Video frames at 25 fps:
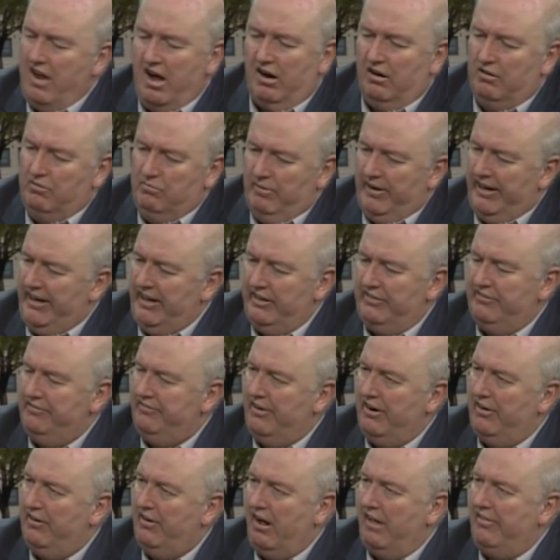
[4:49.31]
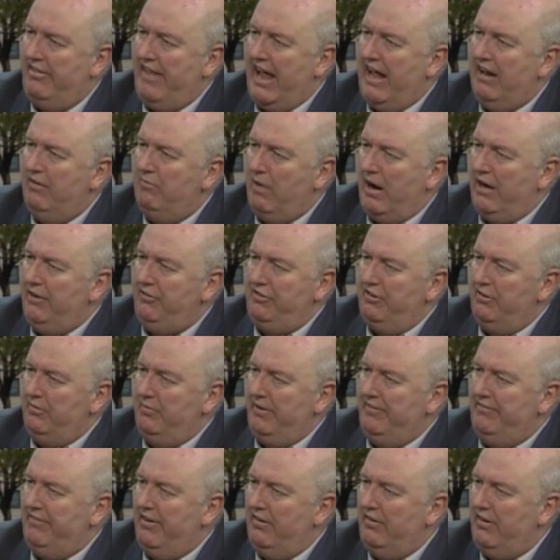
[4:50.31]
No, we didn't vote on that. Why
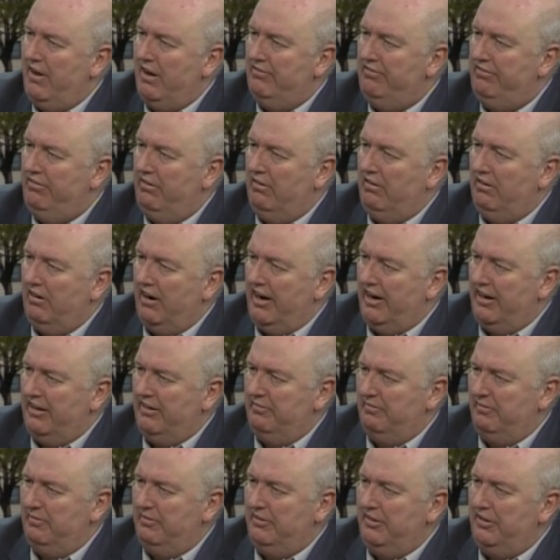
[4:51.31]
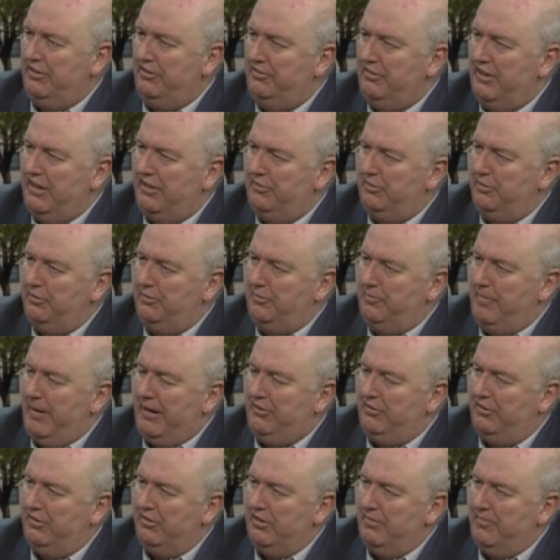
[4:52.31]
should we vote on fluoride? As
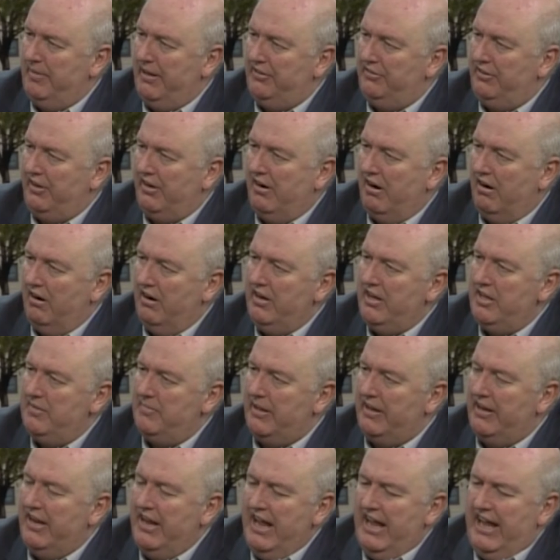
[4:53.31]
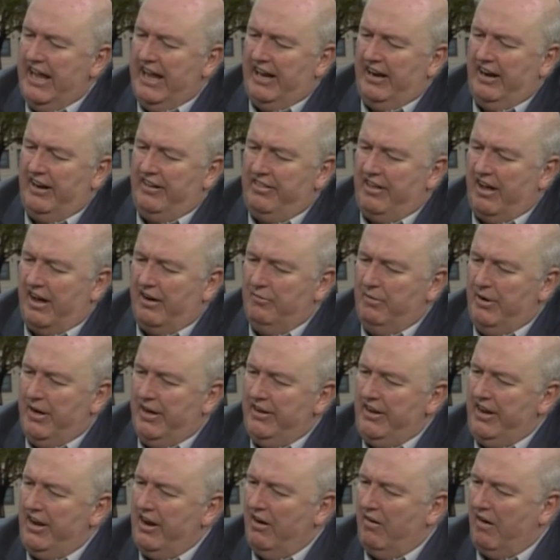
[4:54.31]
was her basic argument. And I thought,
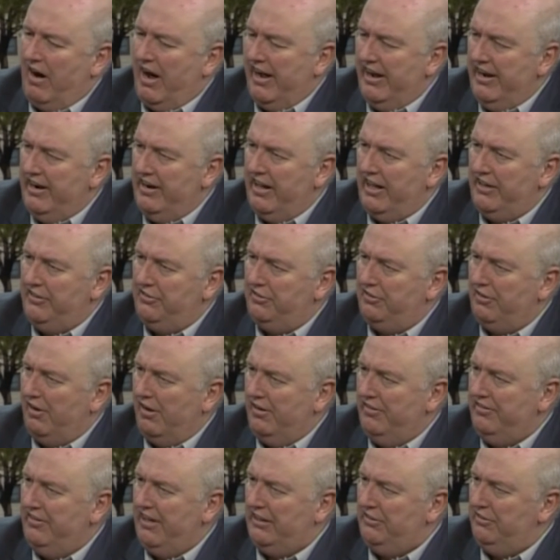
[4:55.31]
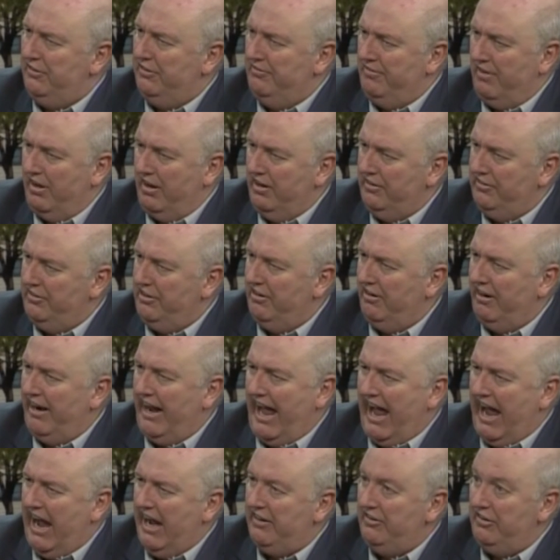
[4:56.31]
well, you know, iodized salt, that's a
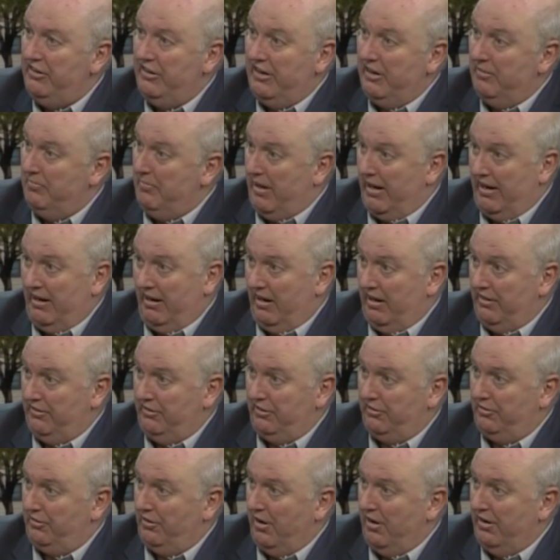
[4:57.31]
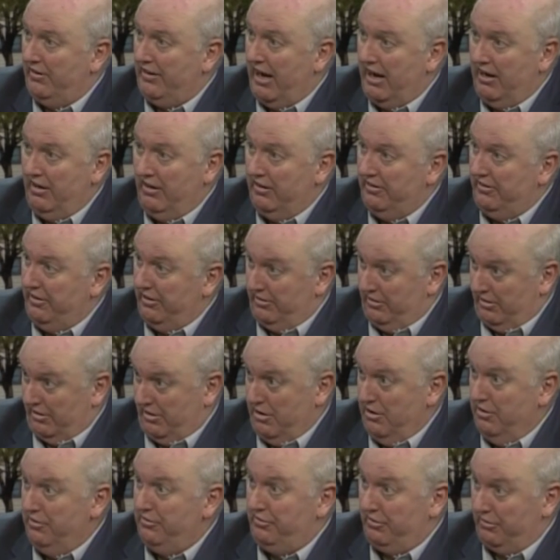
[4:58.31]
voluntary act. You can buy lots of salt. I looked at the
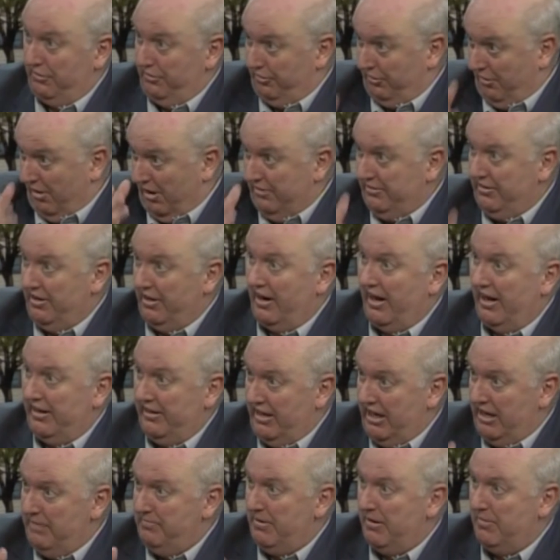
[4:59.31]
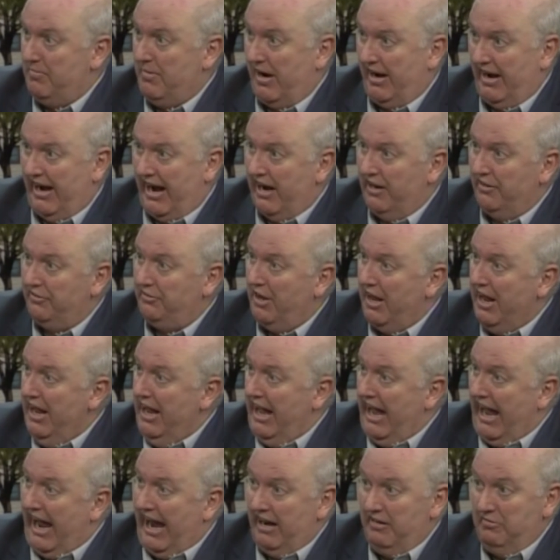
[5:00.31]
kosher salt that I keep in my house,
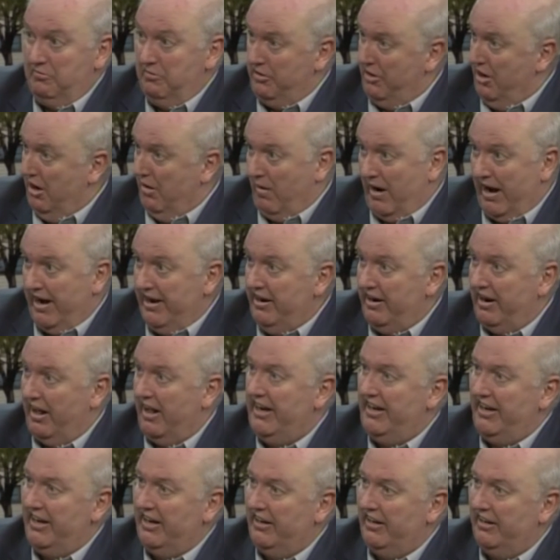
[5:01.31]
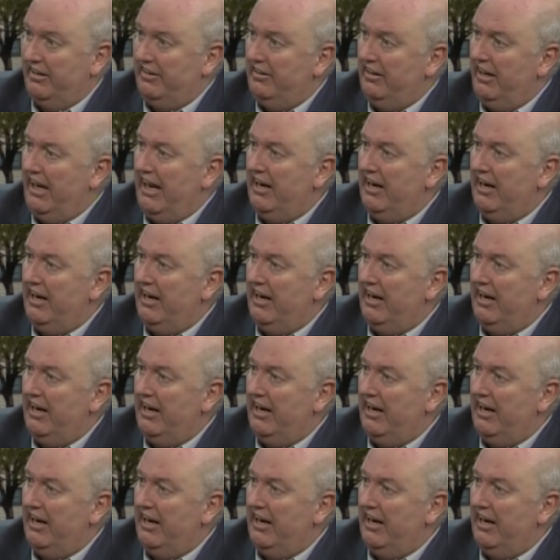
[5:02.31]
and no iodine in it.